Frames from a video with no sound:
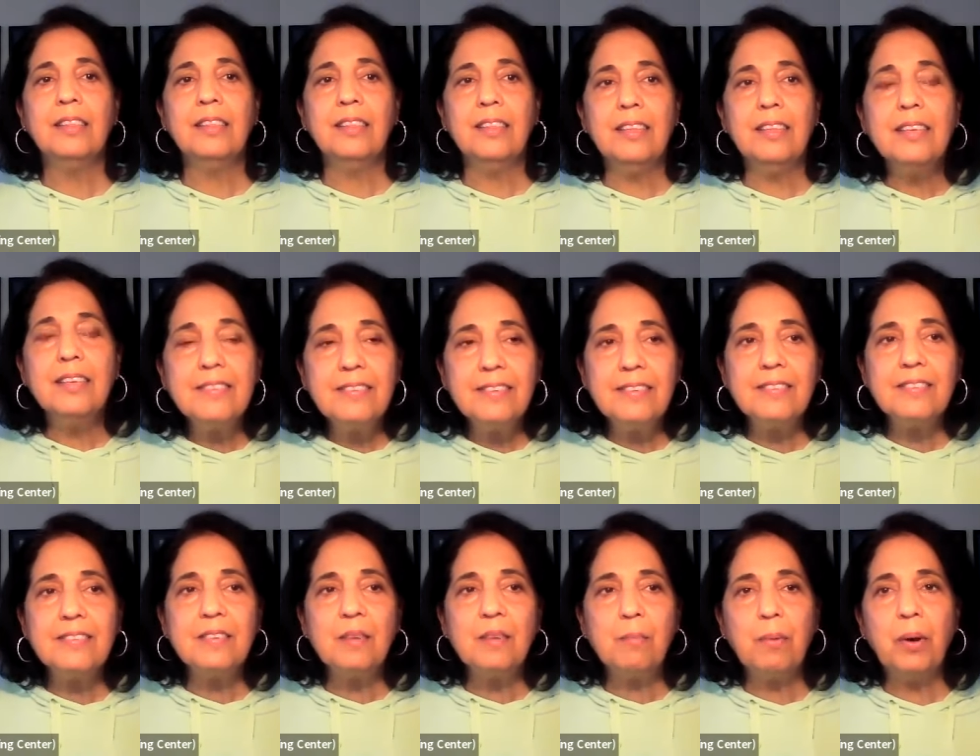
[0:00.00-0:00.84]

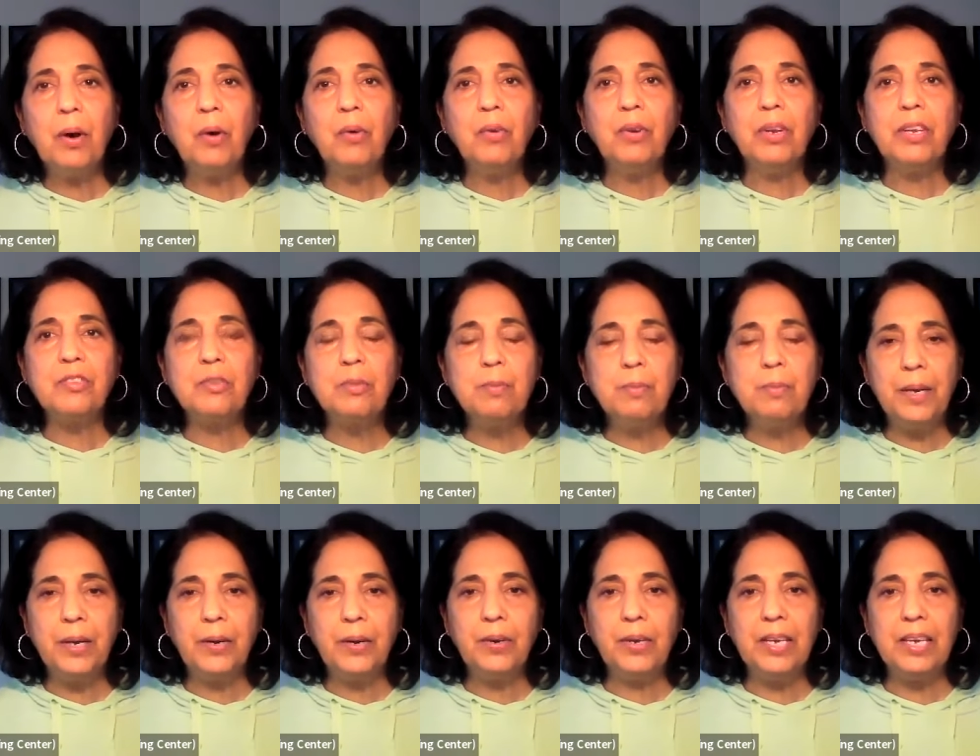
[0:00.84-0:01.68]
This is about
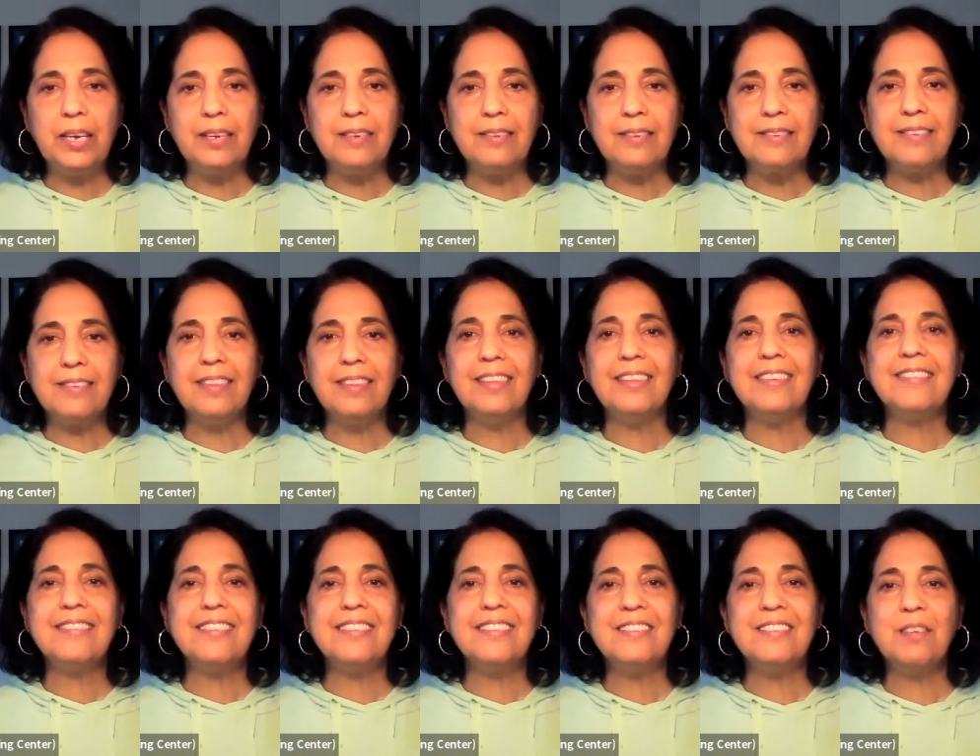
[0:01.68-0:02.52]
experience.
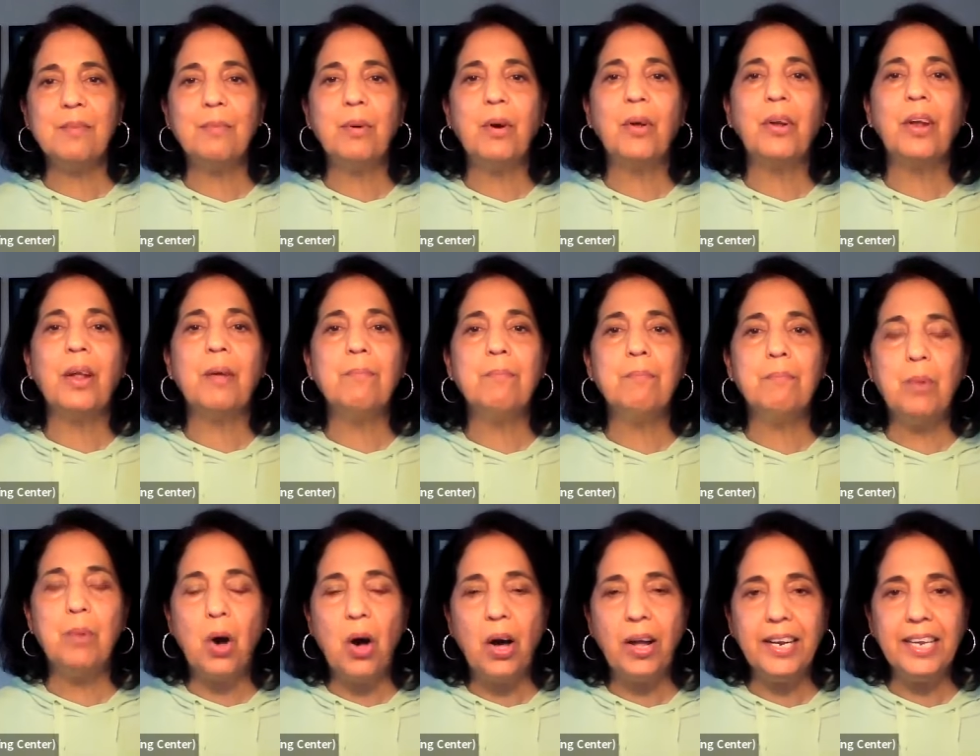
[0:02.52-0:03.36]
This is about
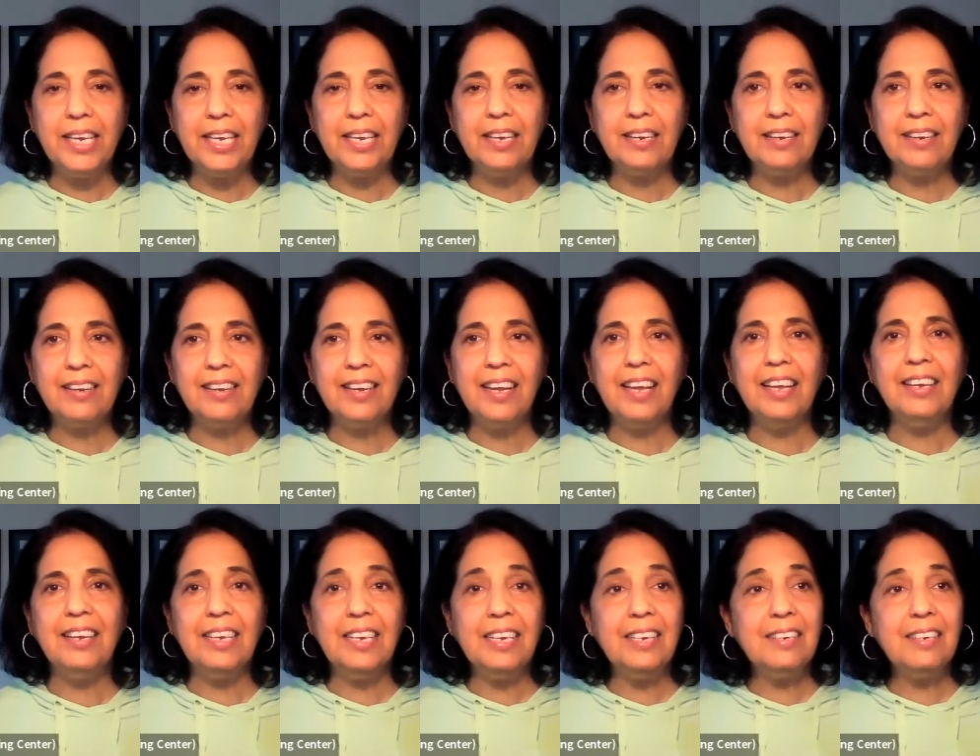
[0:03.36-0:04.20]
embodying.
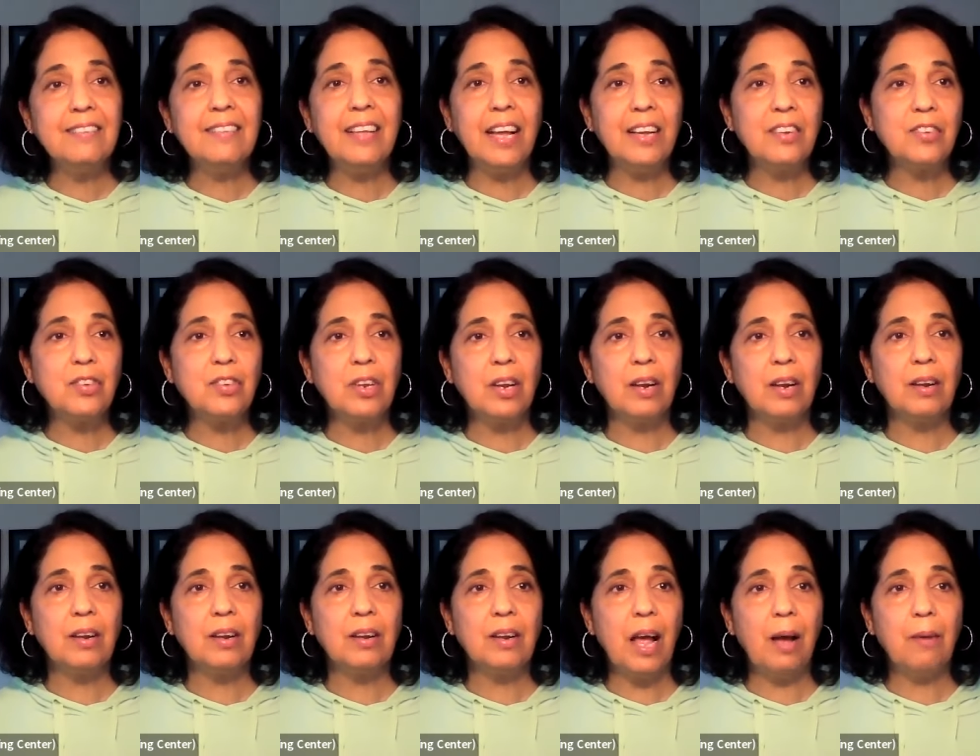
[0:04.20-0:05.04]
In each
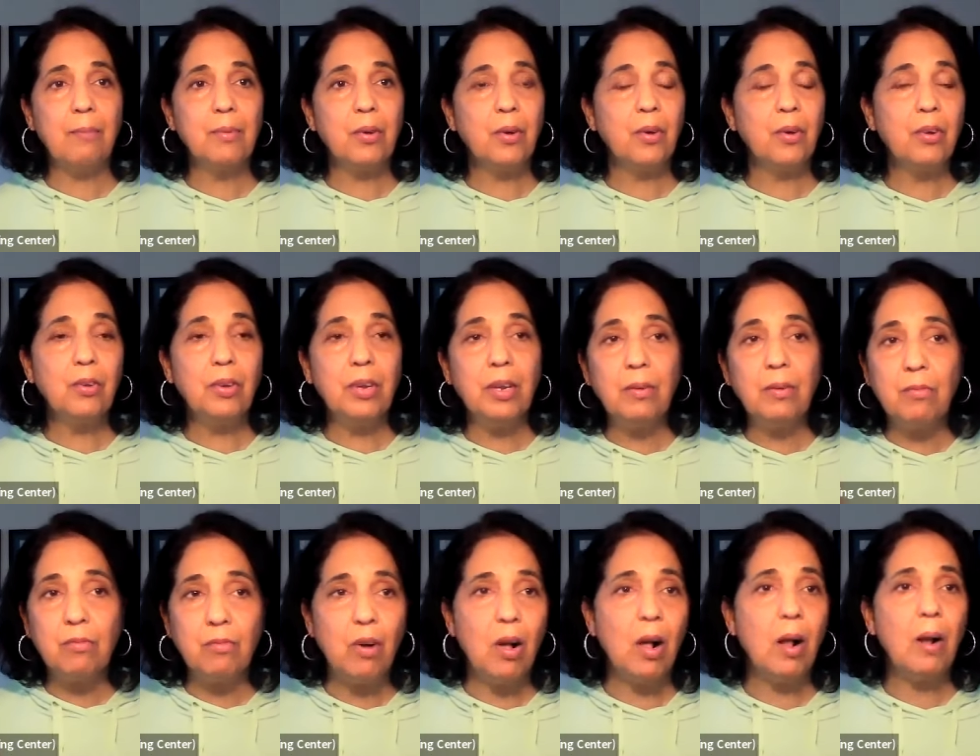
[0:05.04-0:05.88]
session, I'm going to
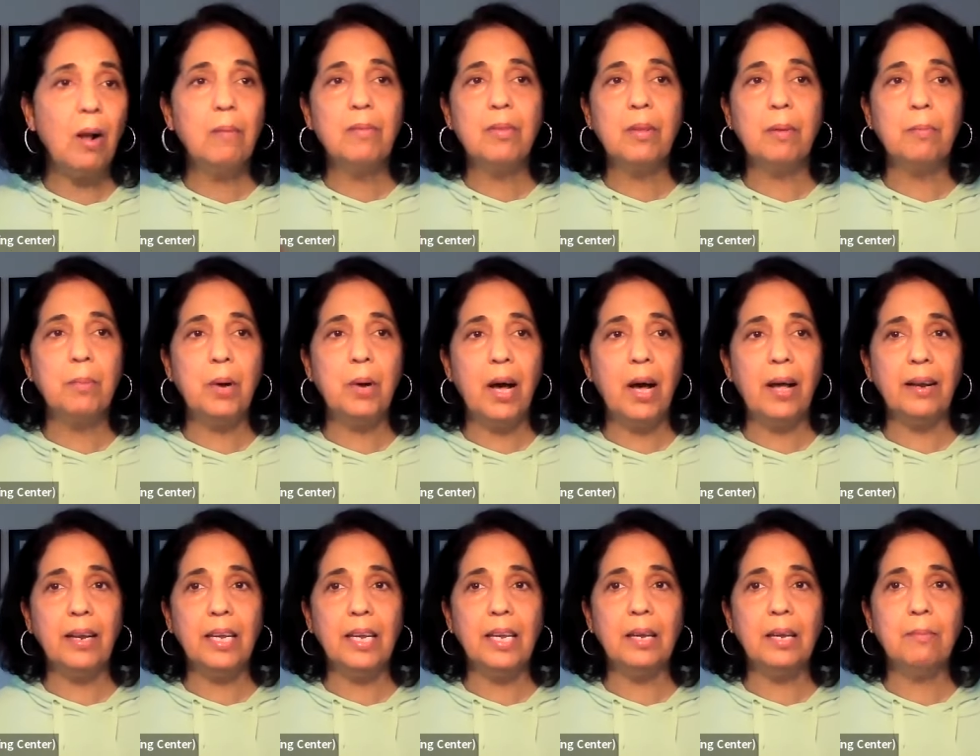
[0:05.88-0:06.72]
involve the
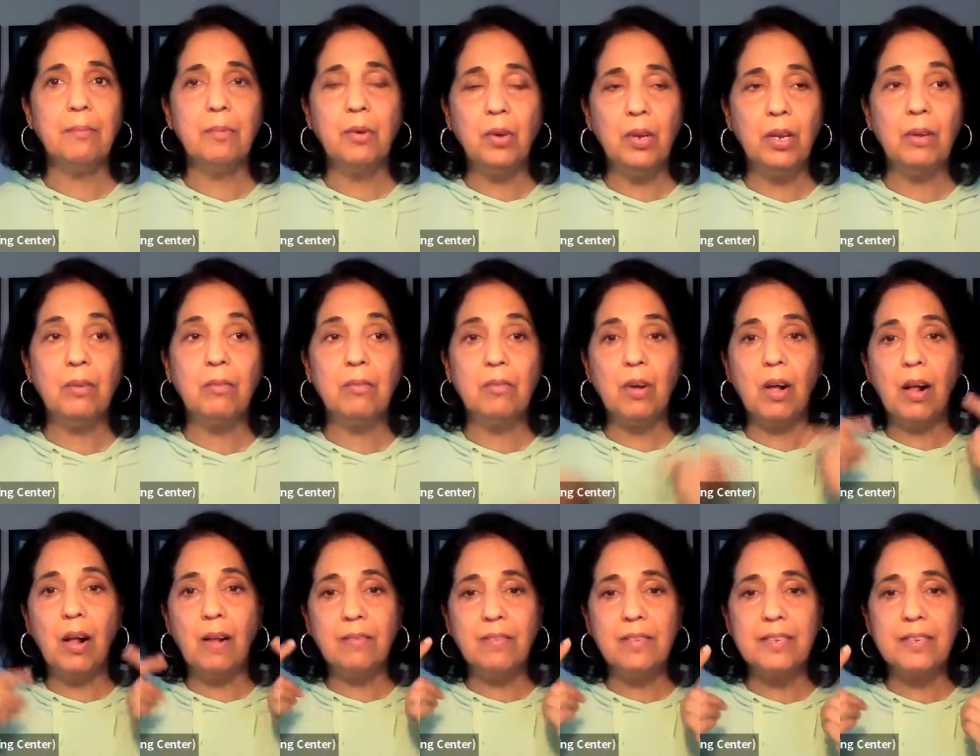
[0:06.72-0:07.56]
body, I'm going to
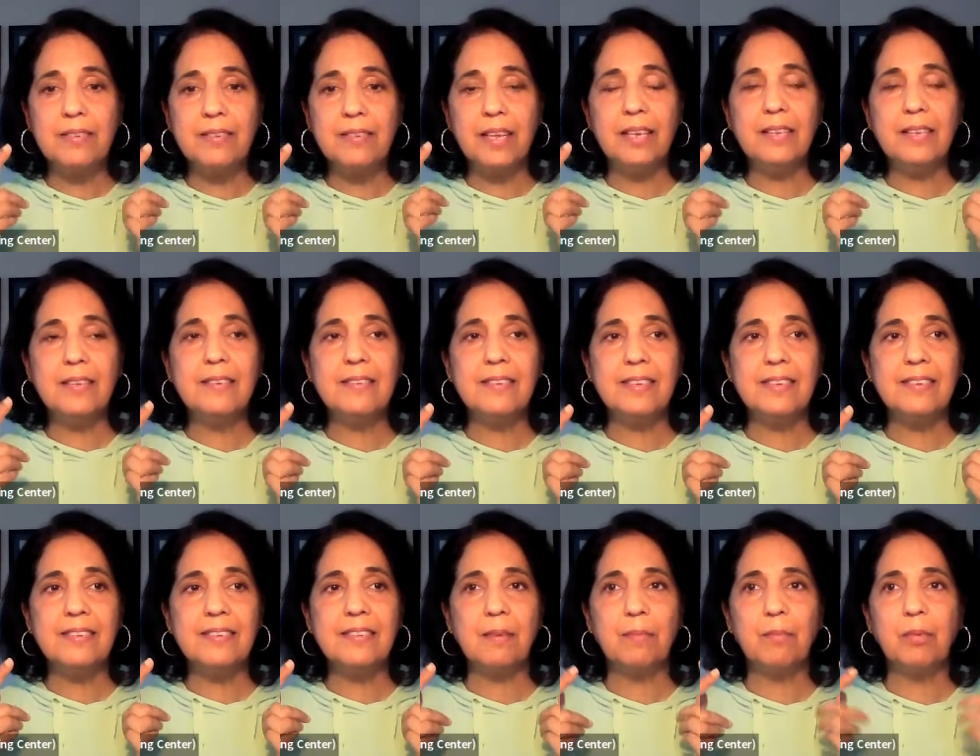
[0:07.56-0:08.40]
involve the
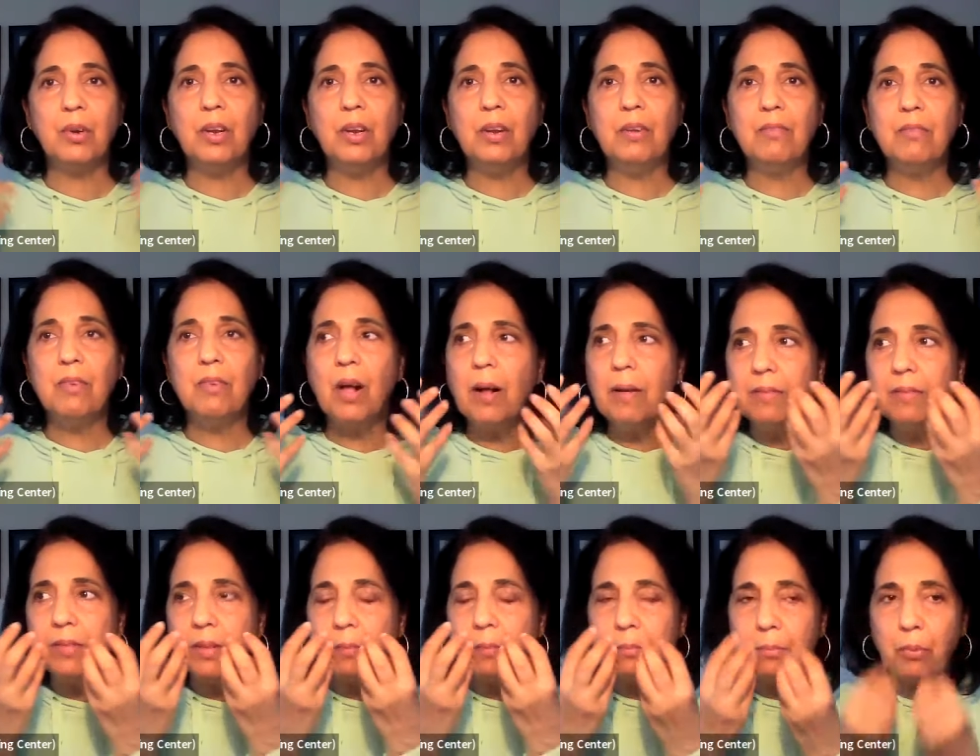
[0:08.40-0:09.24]
senses, I'm going to
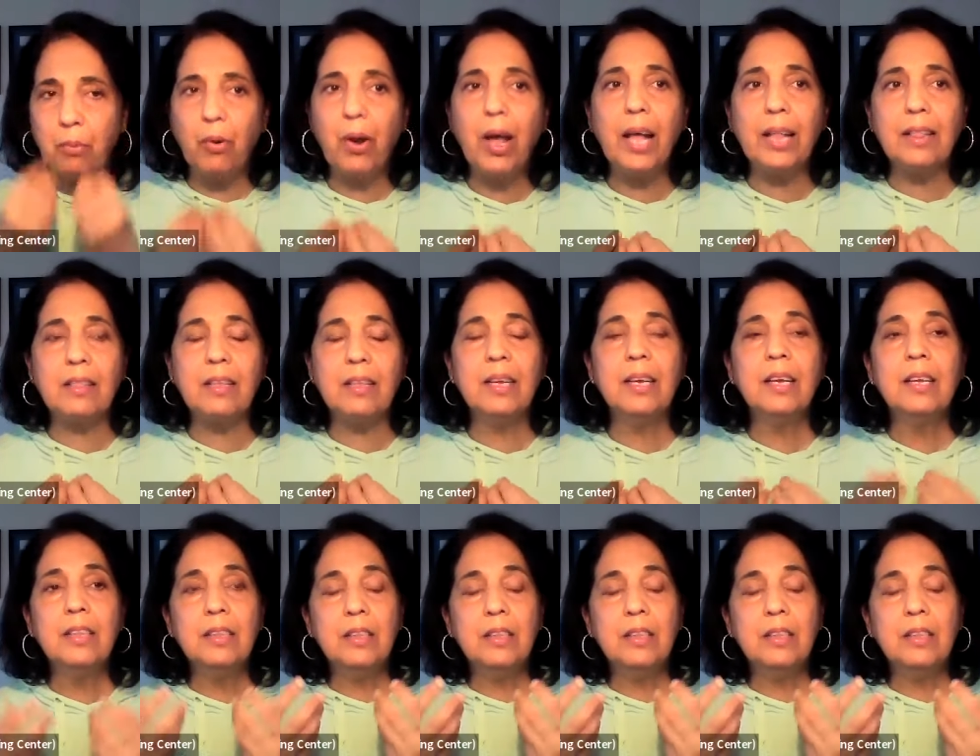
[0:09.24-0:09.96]
involve the breath,